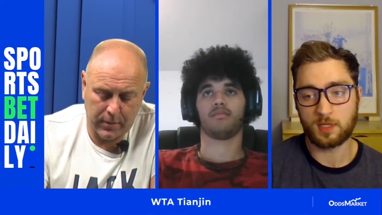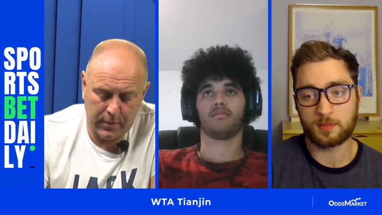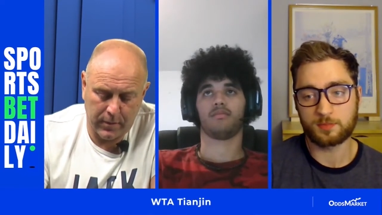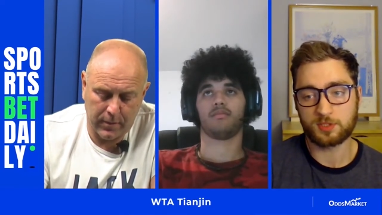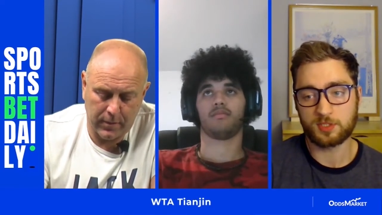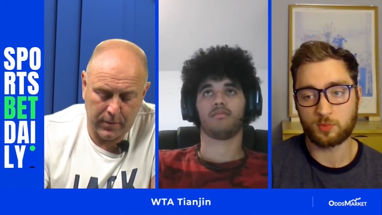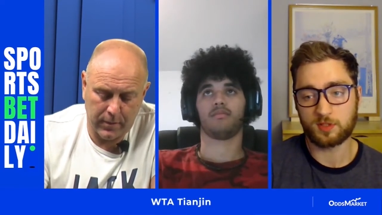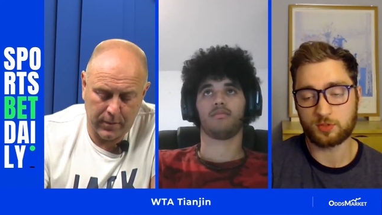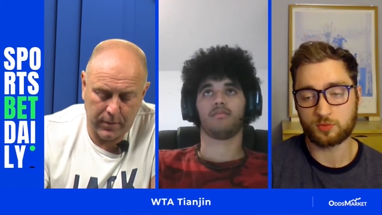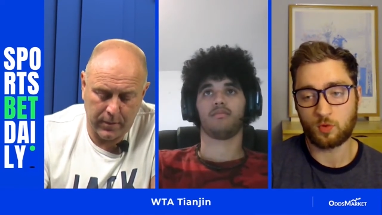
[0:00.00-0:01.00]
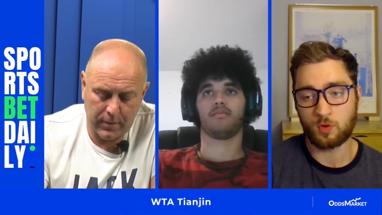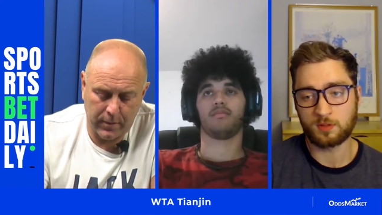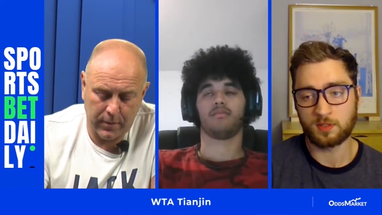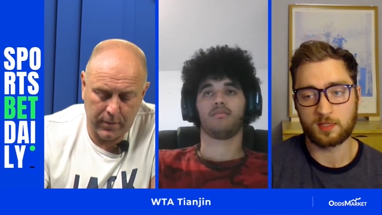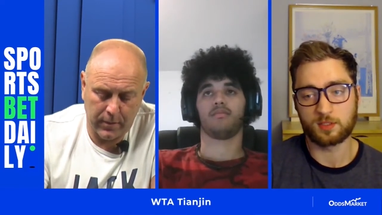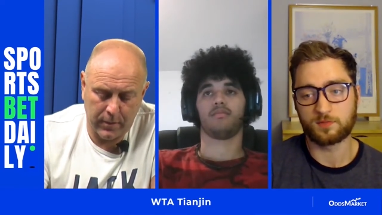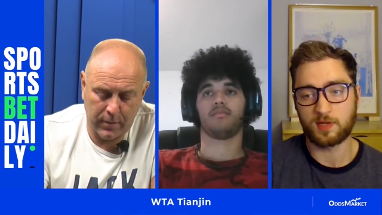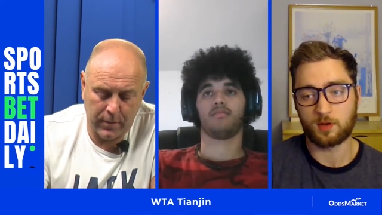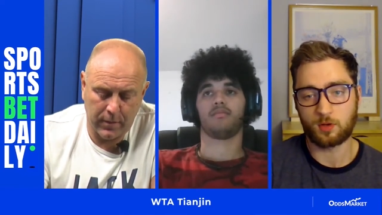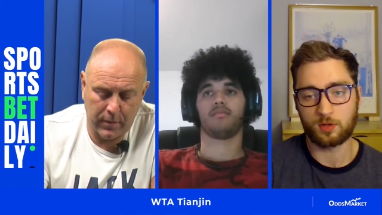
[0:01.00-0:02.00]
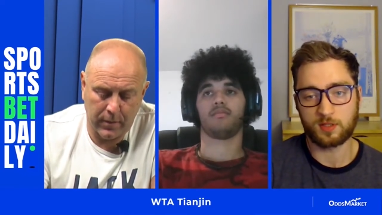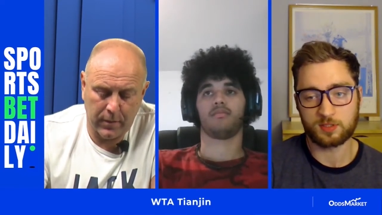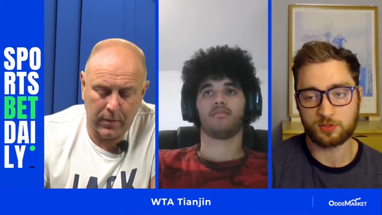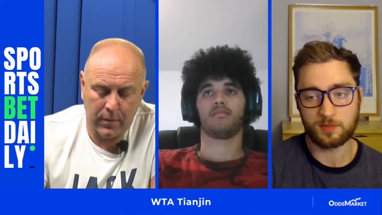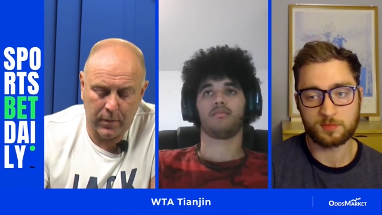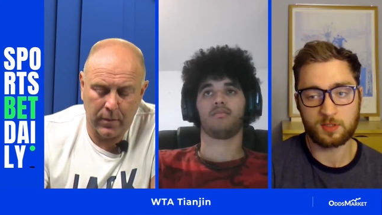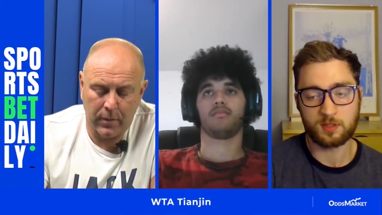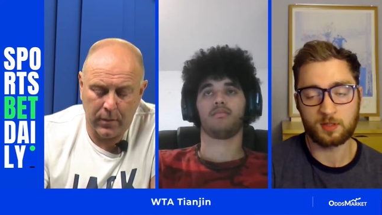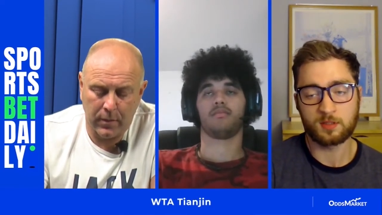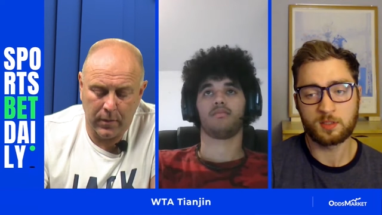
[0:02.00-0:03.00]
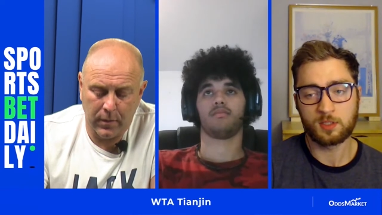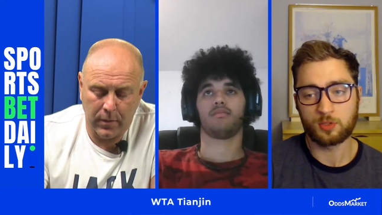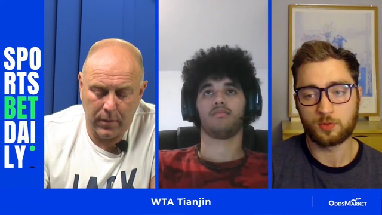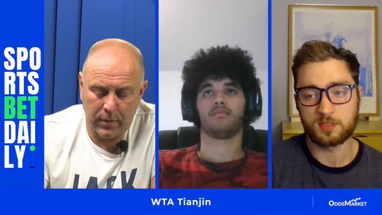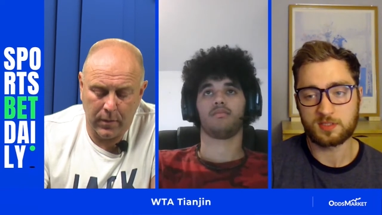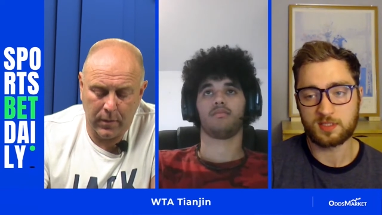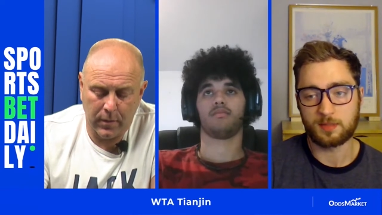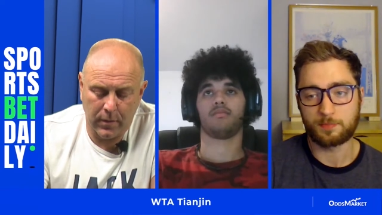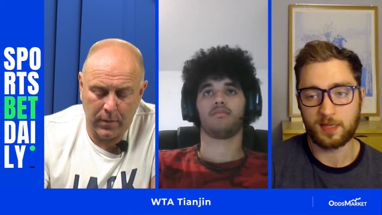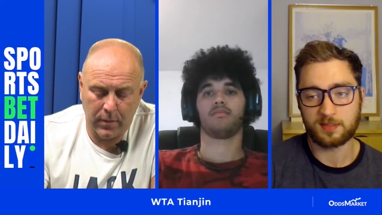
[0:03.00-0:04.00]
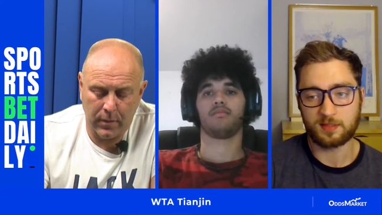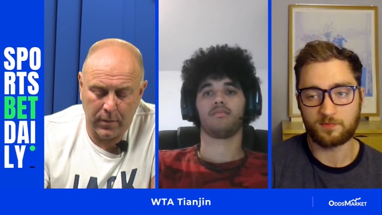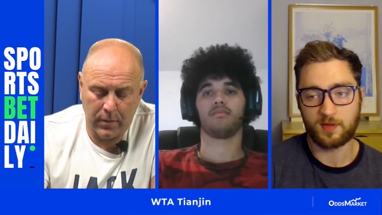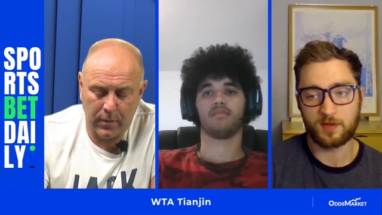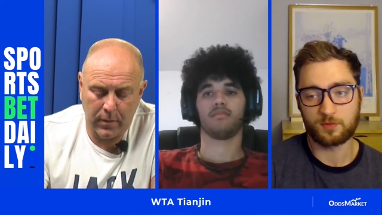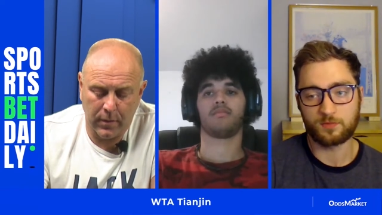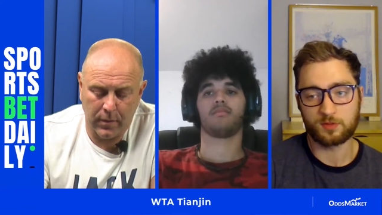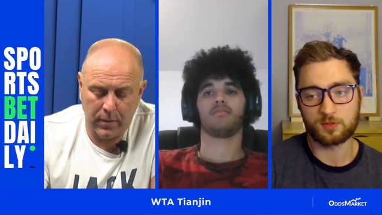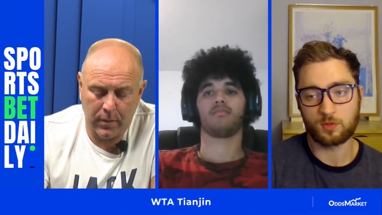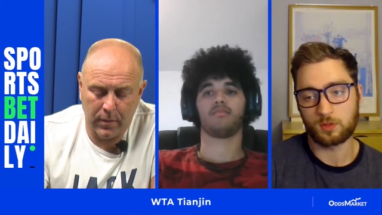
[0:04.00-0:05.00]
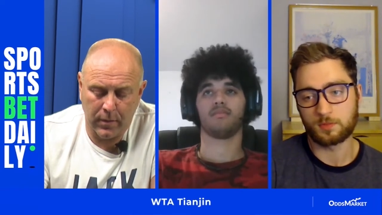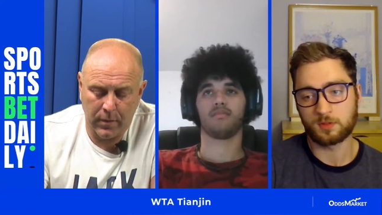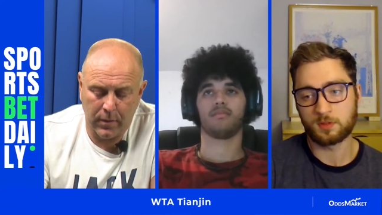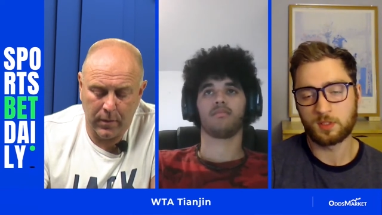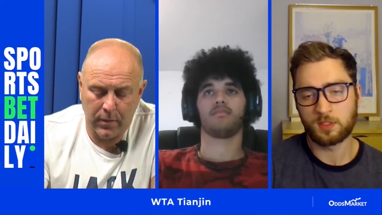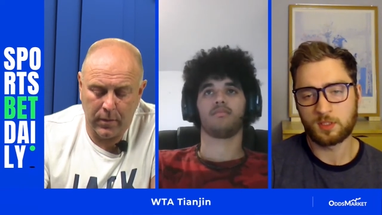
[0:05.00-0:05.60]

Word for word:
Speaker 1: Um, she's withdrawn, and you've now got Yastremska, who is the betting favorite for the tournament.